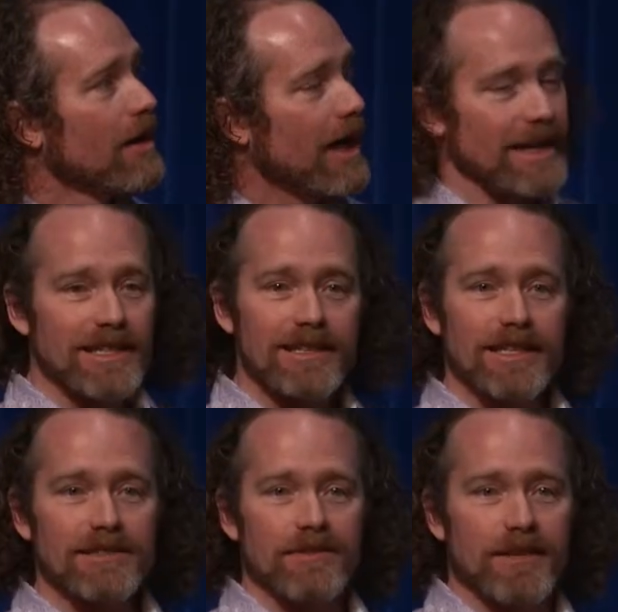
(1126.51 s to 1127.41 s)
And each of
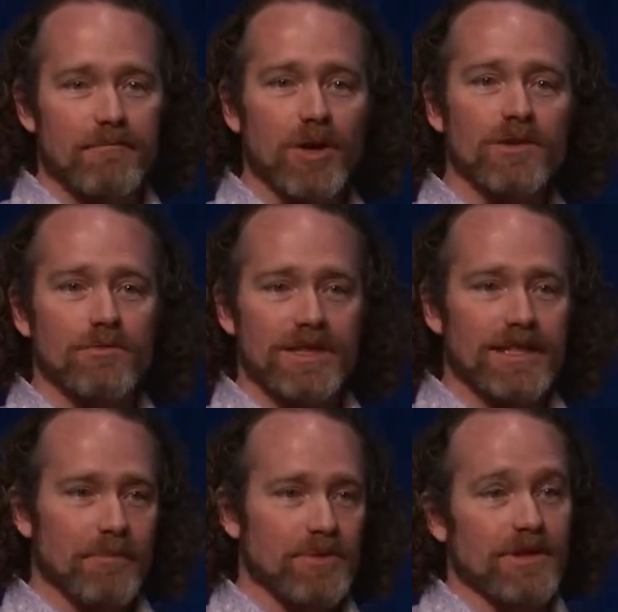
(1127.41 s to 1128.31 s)
these, they've built
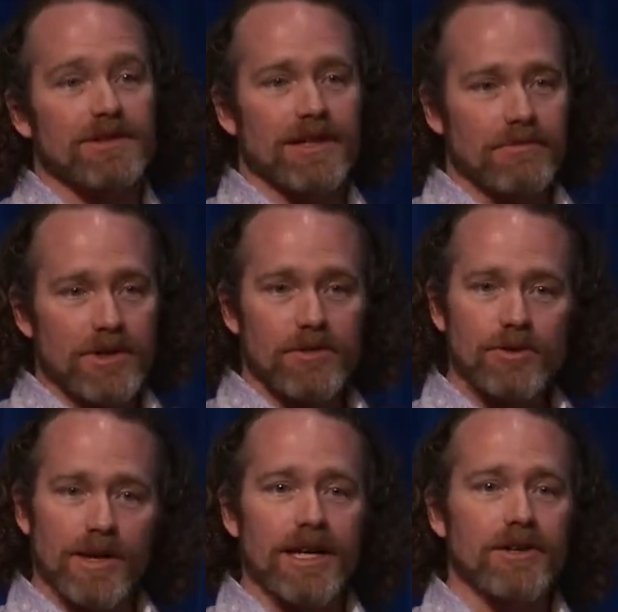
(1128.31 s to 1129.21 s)
receptors, and when you
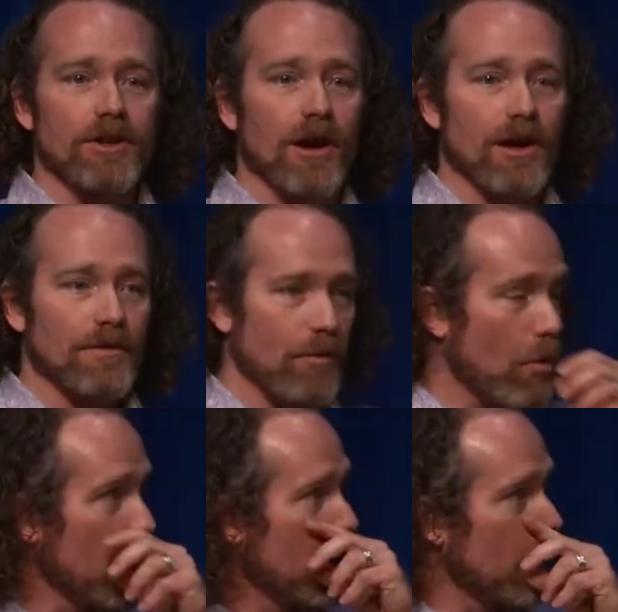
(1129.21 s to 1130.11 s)
train your dog
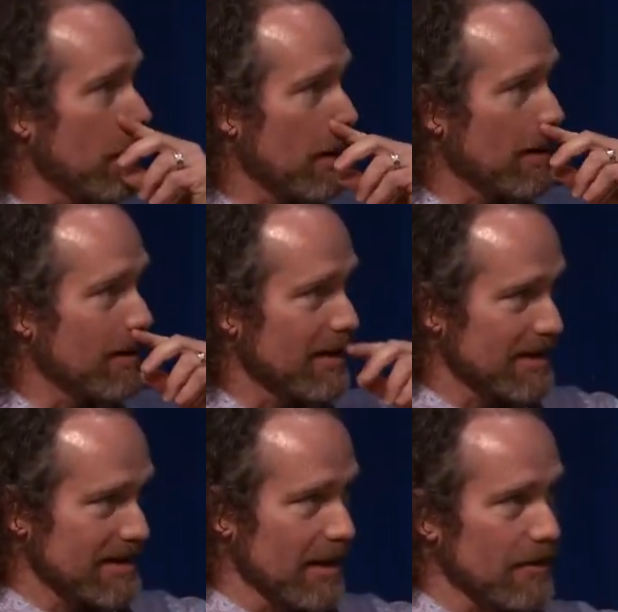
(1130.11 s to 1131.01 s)
for an
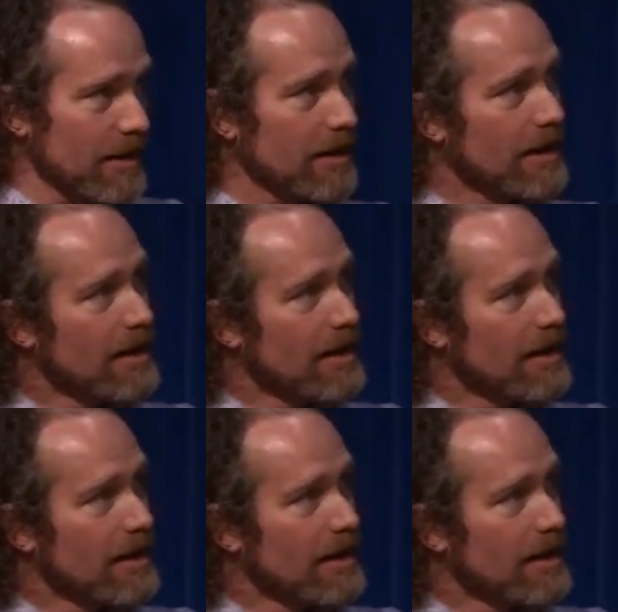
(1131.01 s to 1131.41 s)
accelerant,